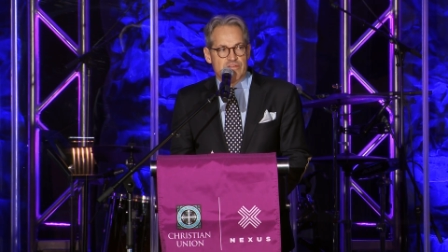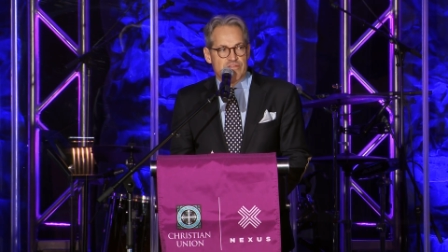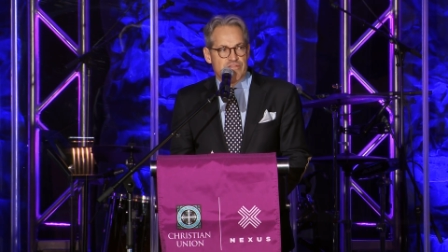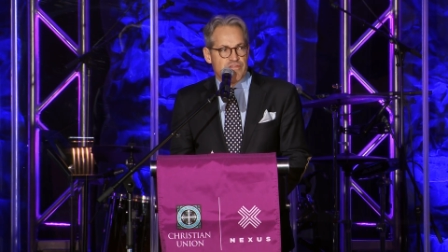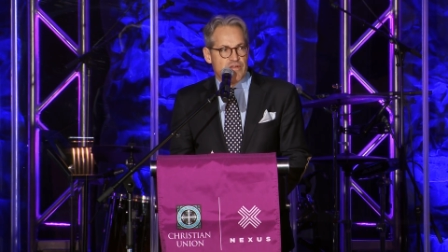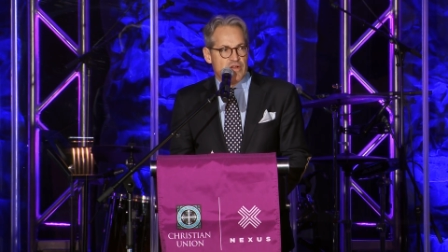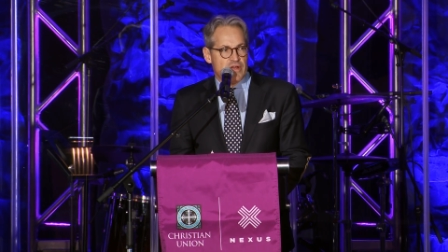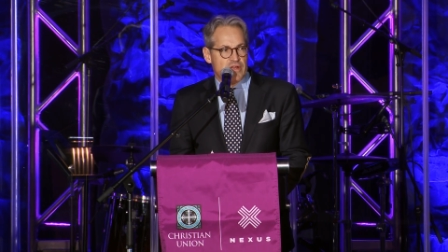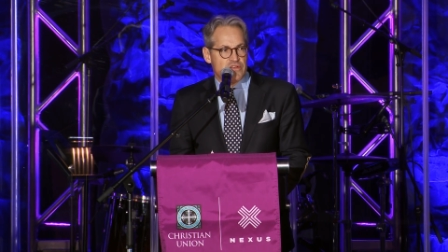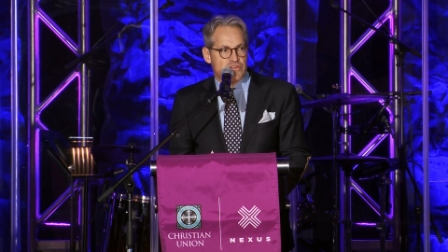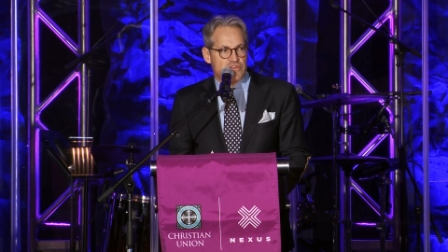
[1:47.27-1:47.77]
to
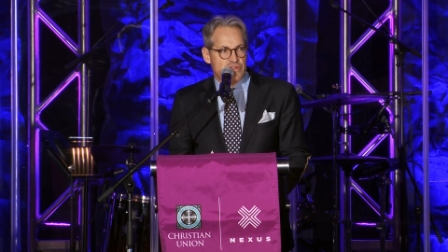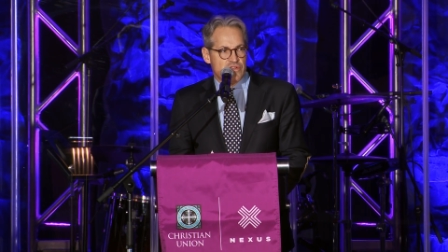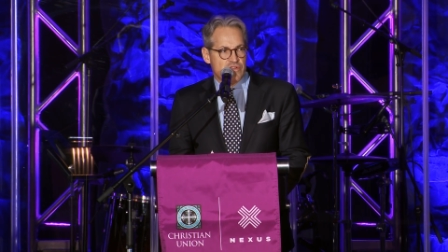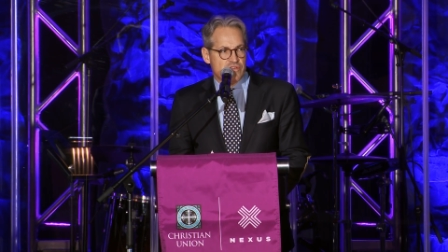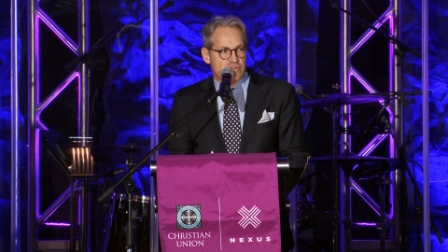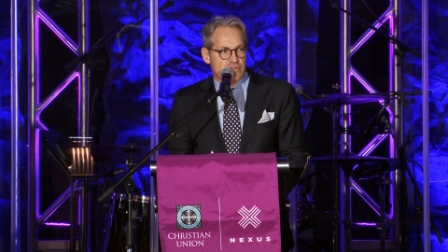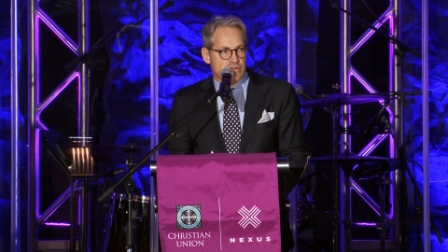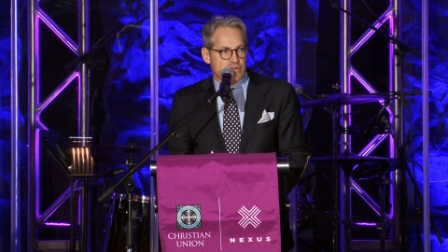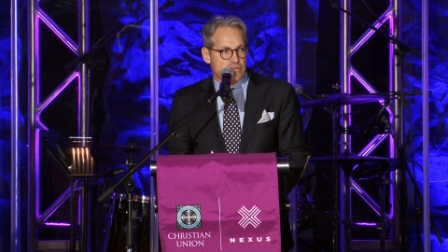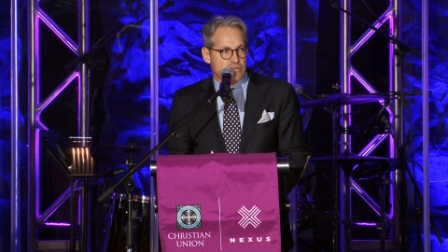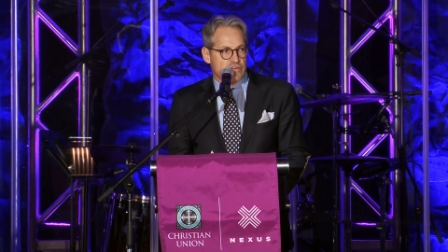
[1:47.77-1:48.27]
find
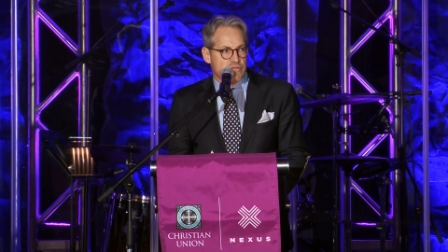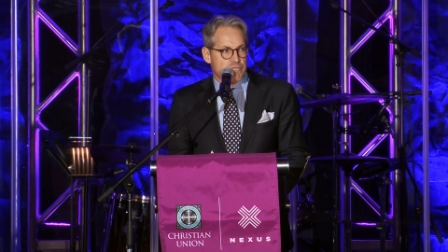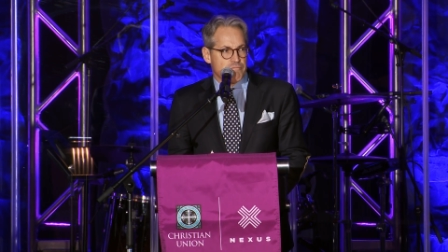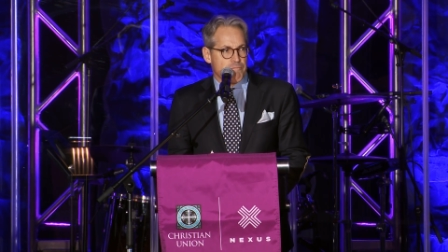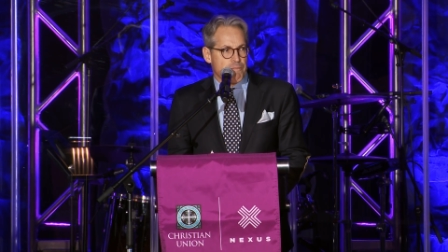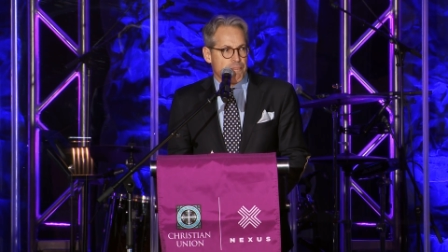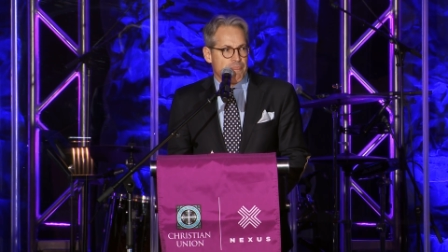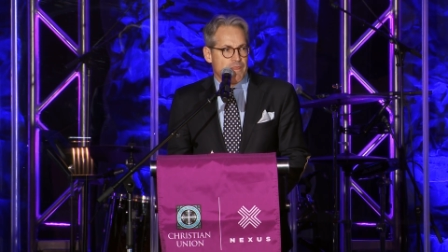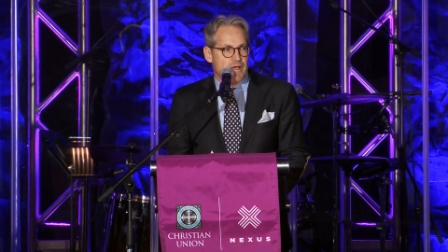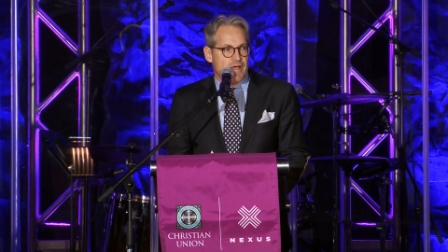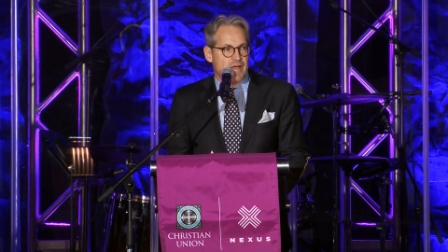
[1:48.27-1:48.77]
Jesus.
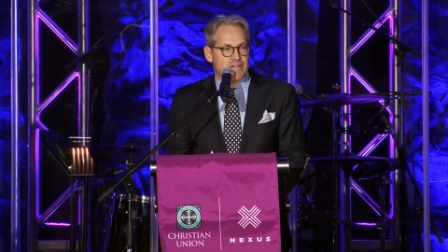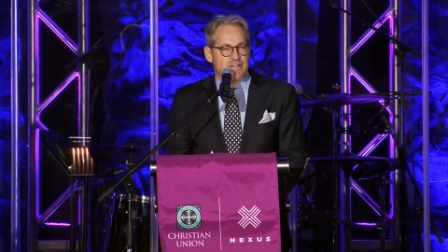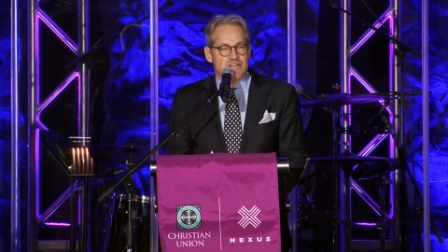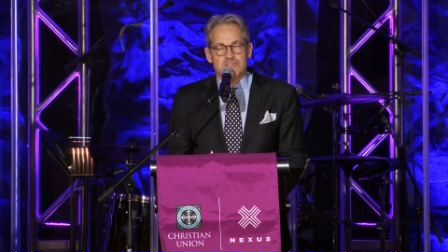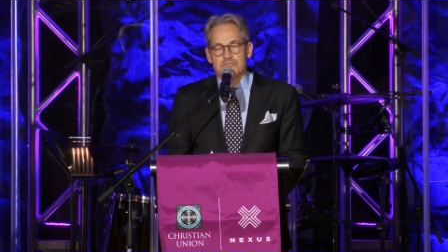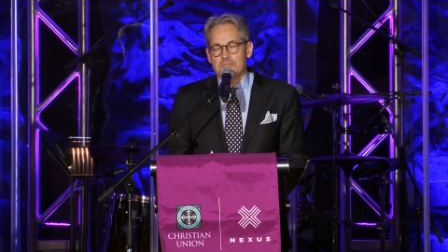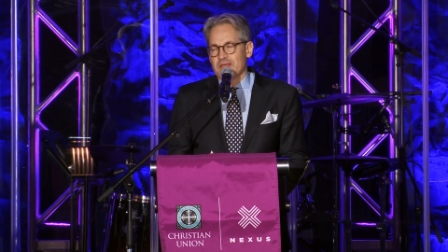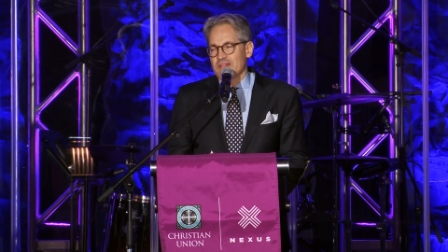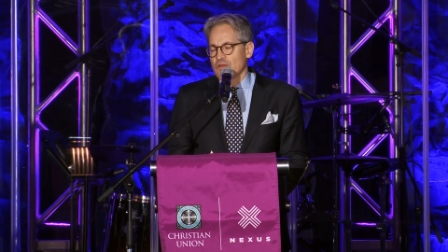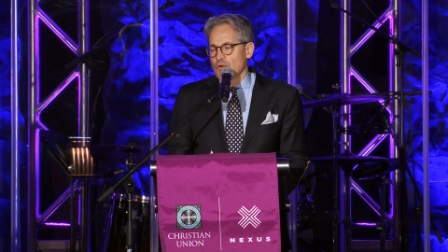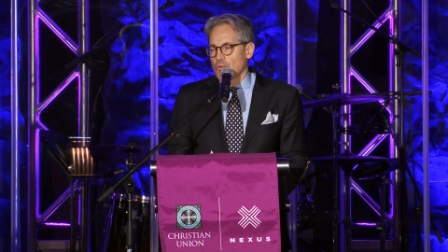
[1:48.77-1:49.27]
It
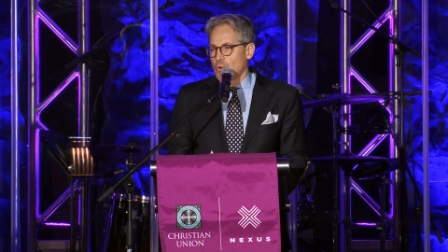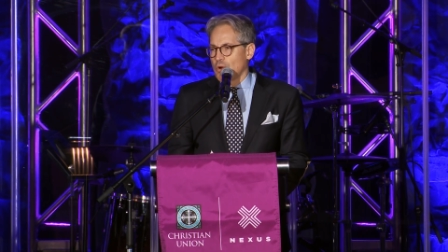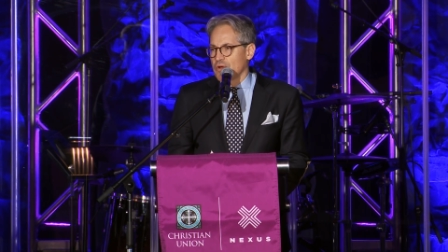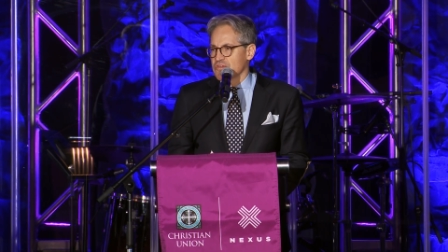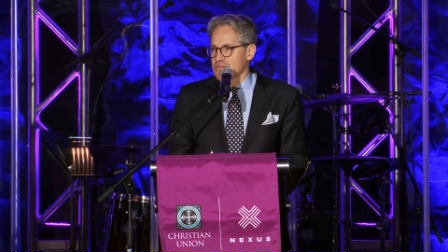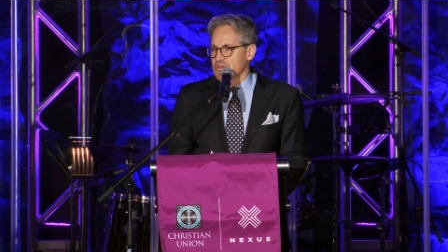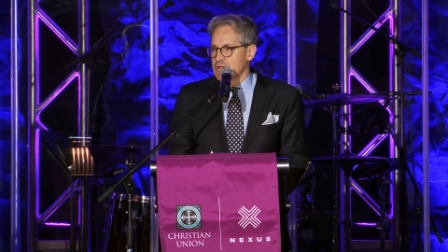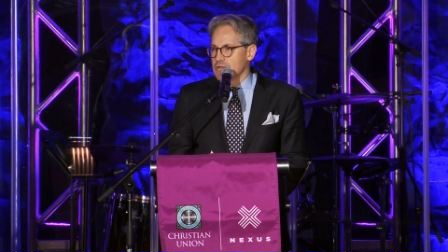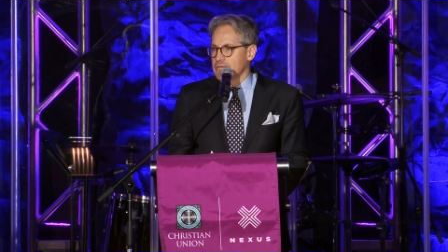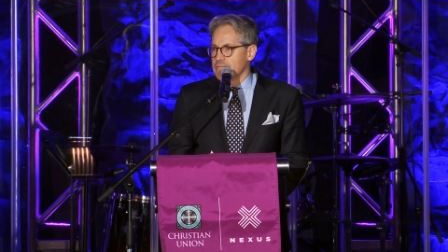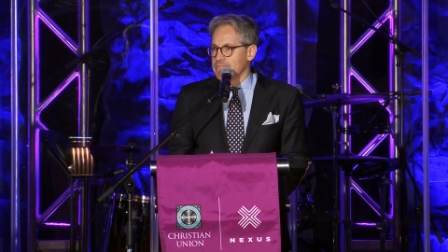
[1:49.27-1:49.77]
doesn't mean there
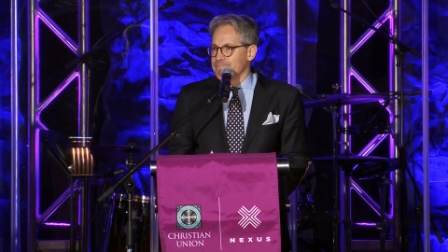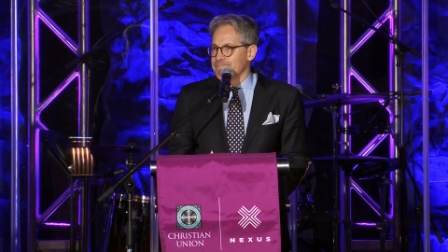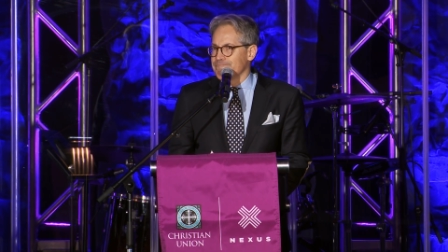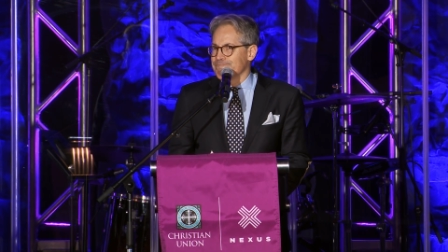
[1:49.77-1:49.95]
wasn't